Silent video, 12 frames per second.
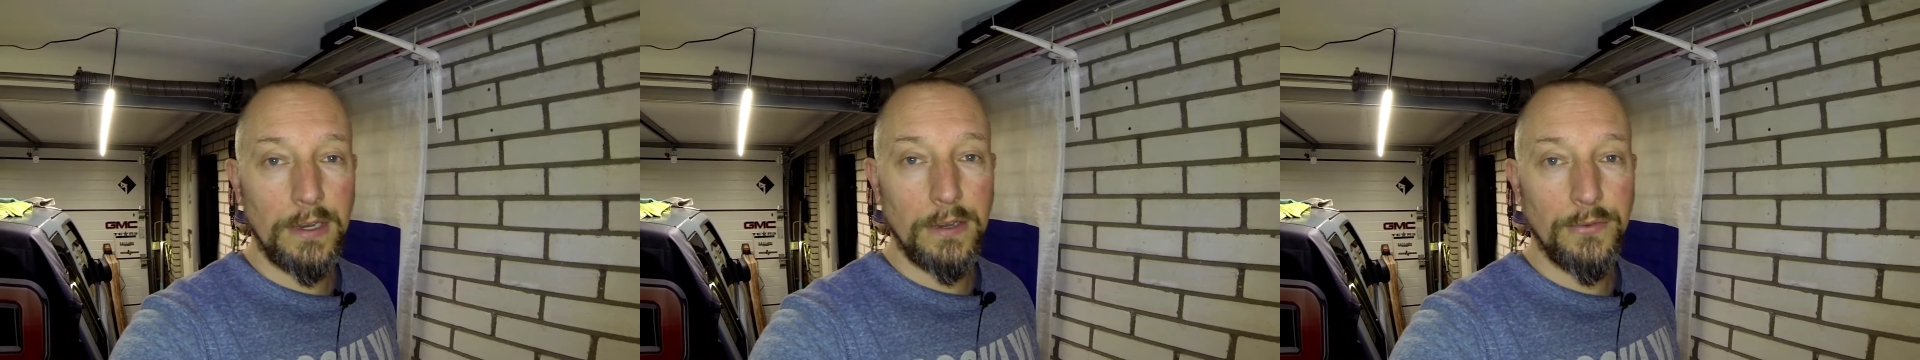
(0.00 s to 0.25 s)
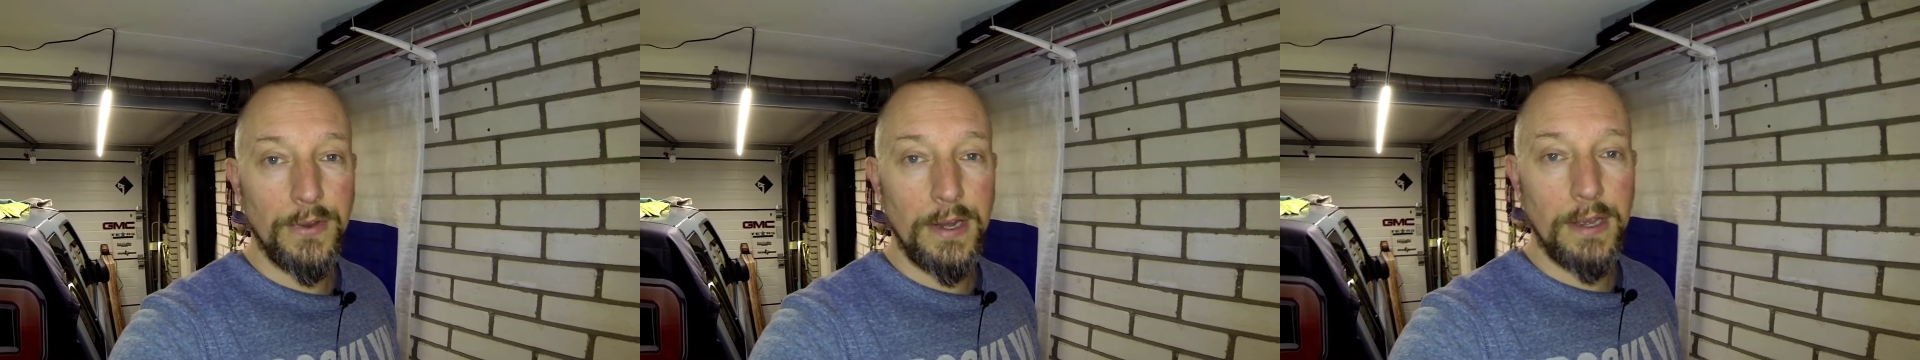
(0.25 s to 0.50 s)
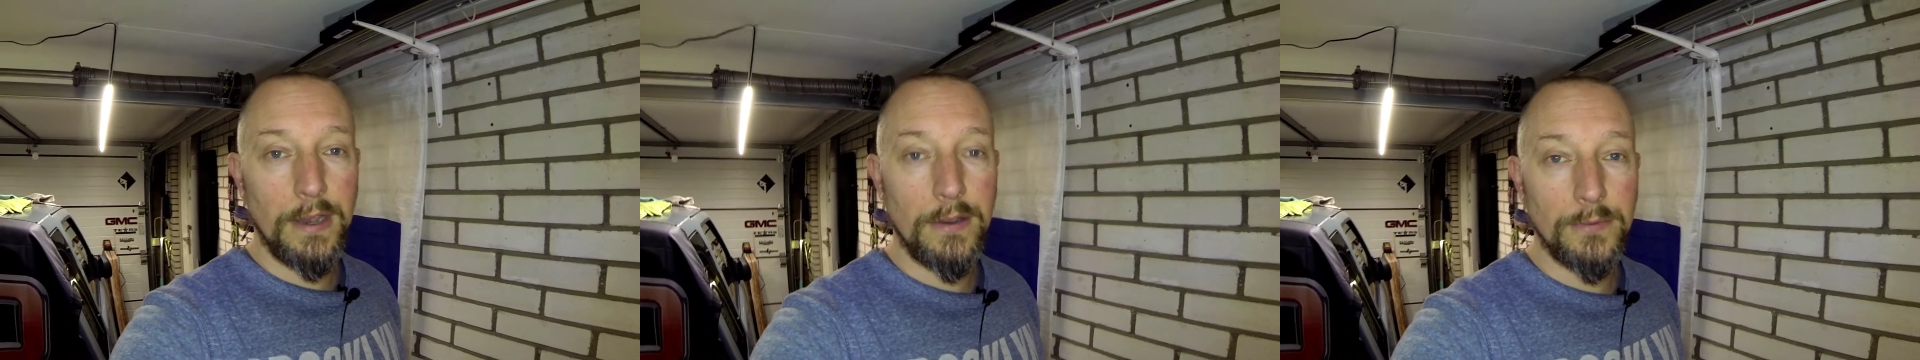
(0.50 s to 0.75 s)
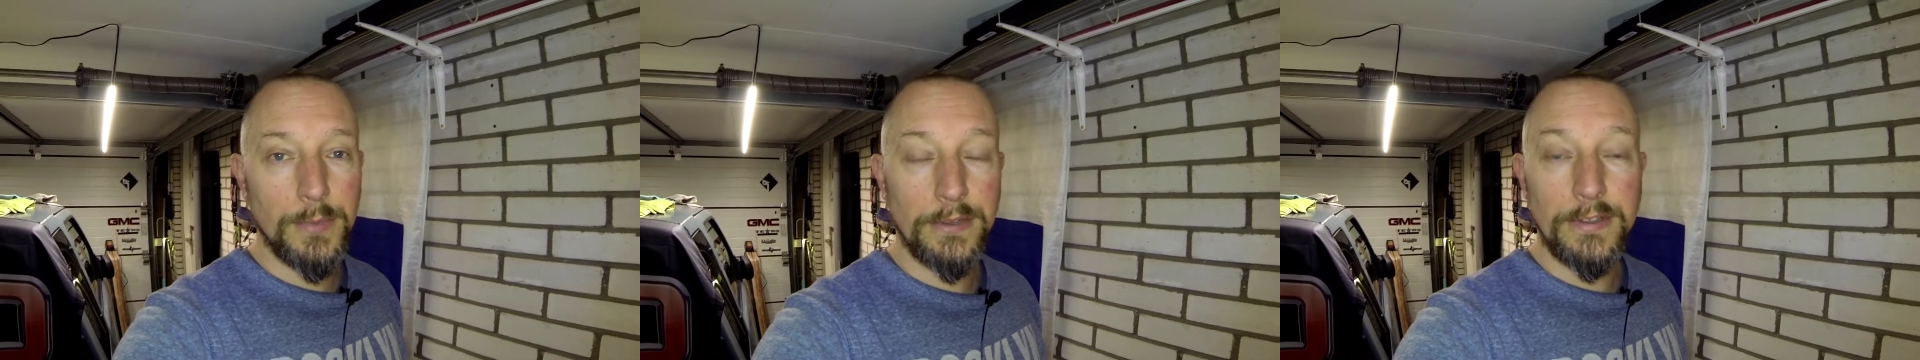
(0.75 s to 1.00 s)
this video,
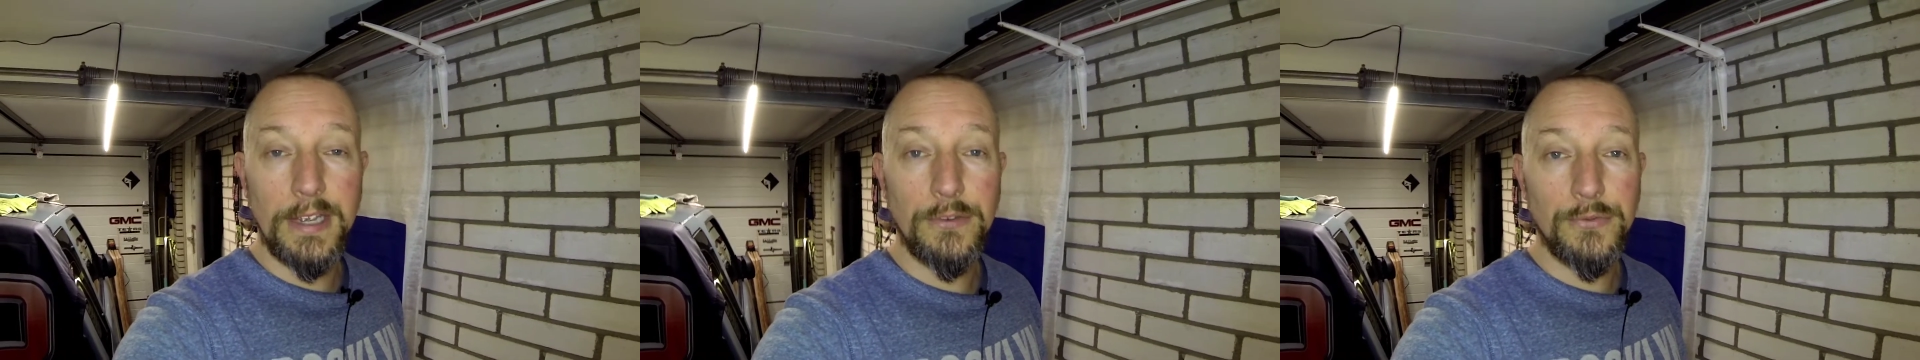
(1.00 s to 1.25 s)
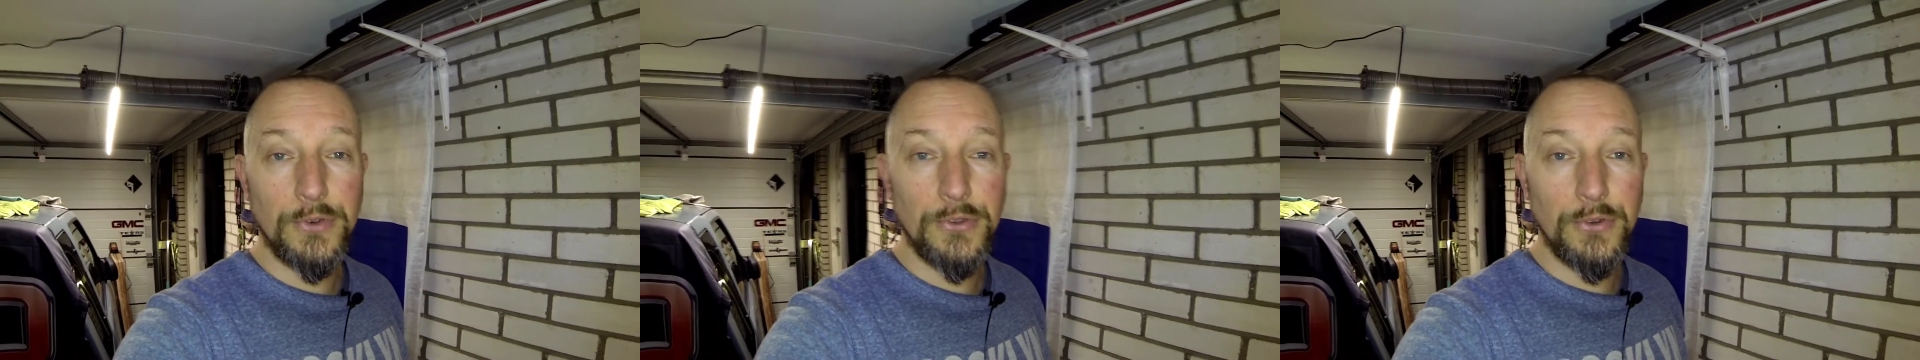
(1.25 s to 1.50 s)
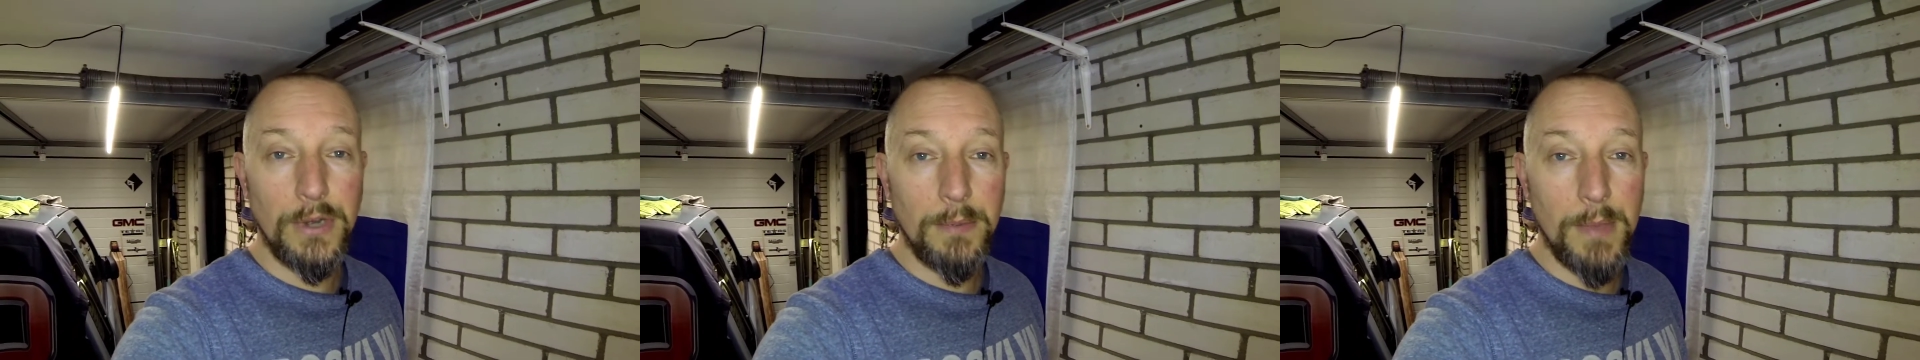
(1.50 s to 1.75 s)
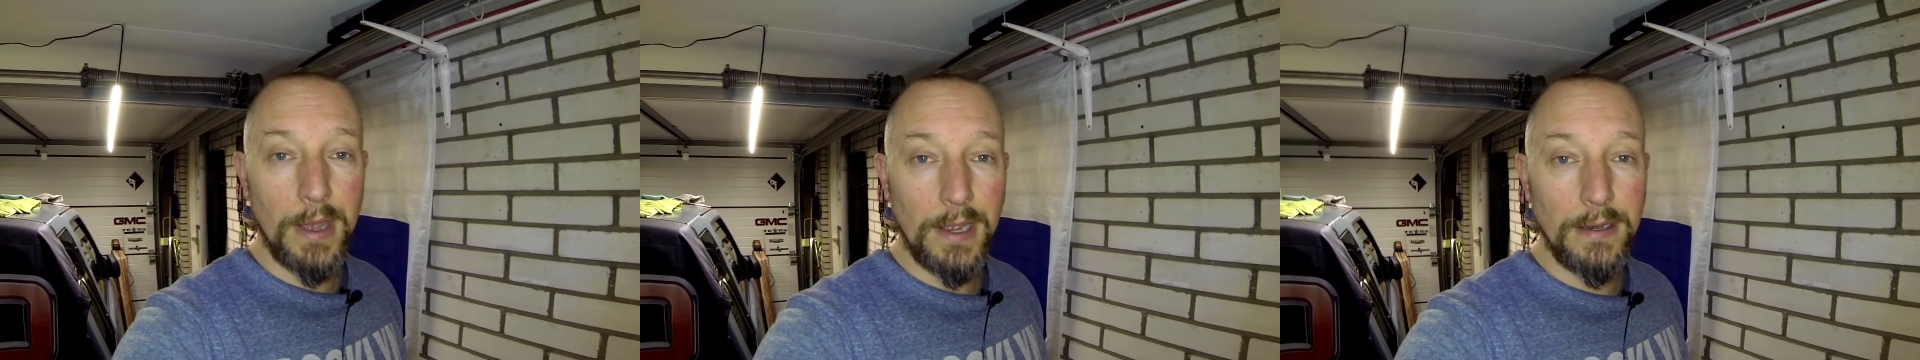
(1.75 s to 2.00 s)
but thanks for tuning
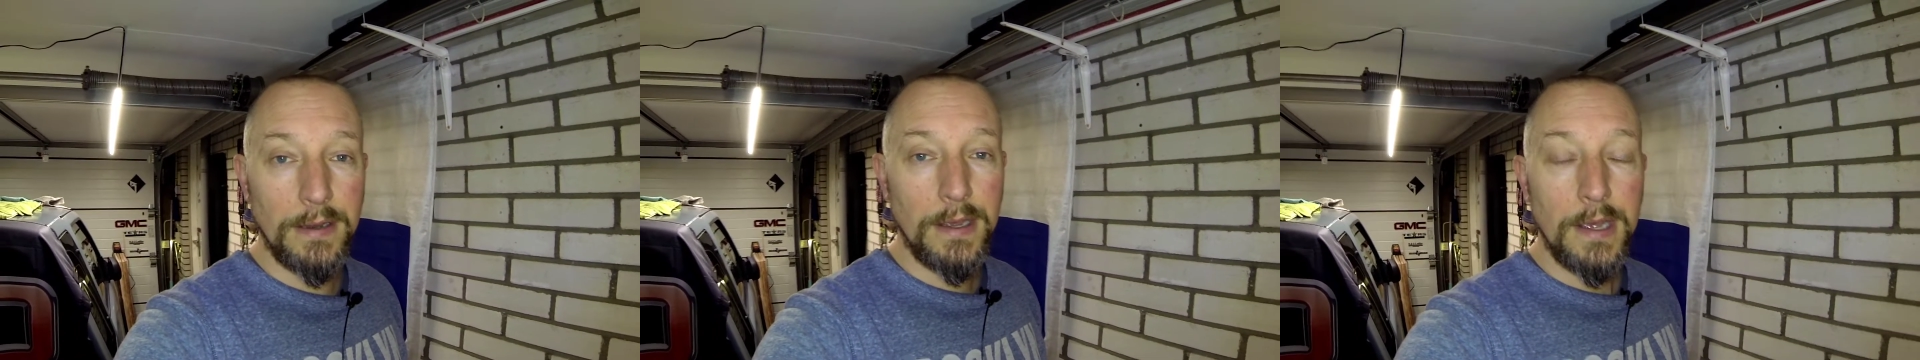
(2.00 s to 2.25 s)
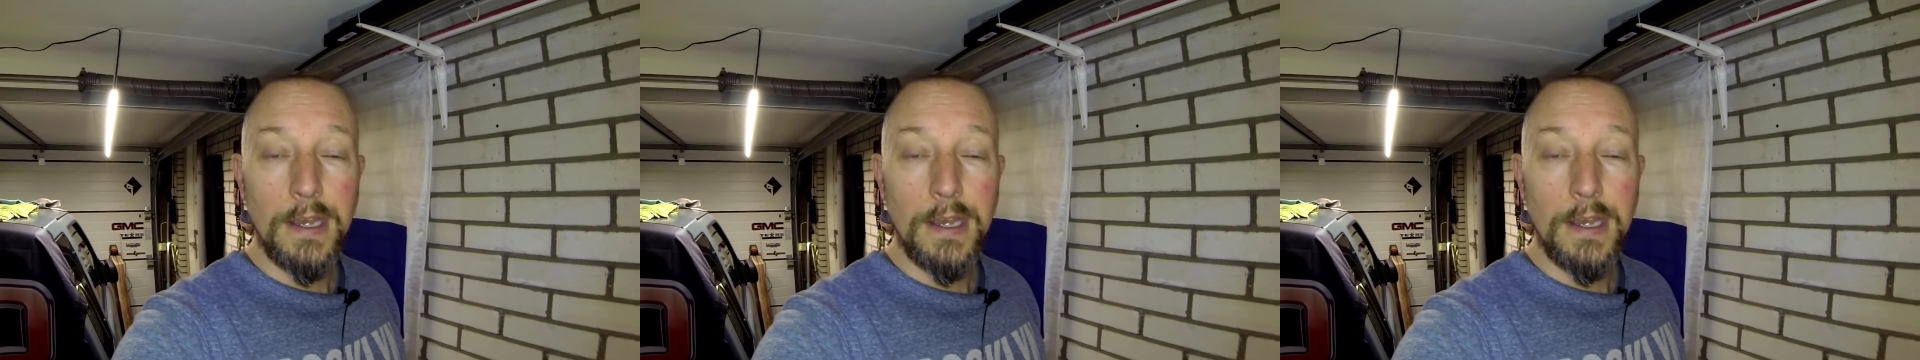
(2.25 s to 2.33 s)
back in.